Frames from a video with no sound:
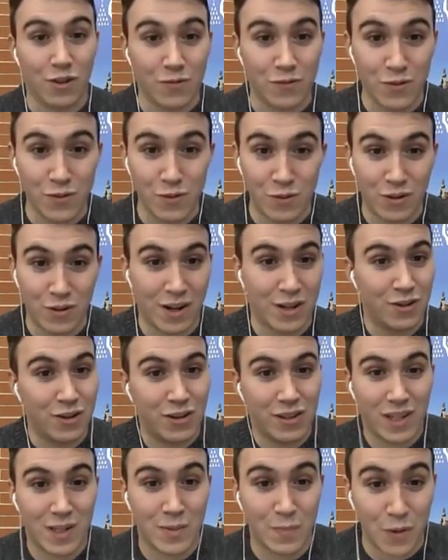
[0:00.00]
future, somewhere, as
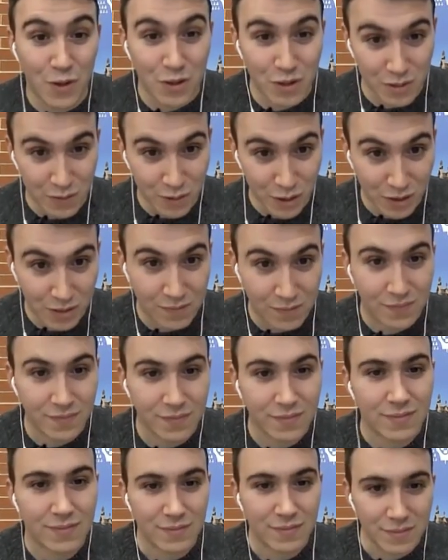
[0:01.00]
short as possible.
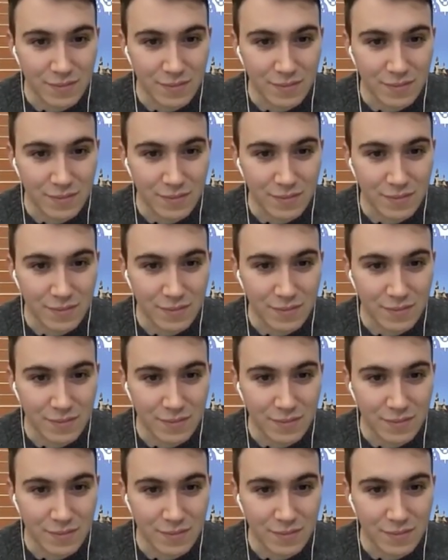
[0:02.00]
Yeah.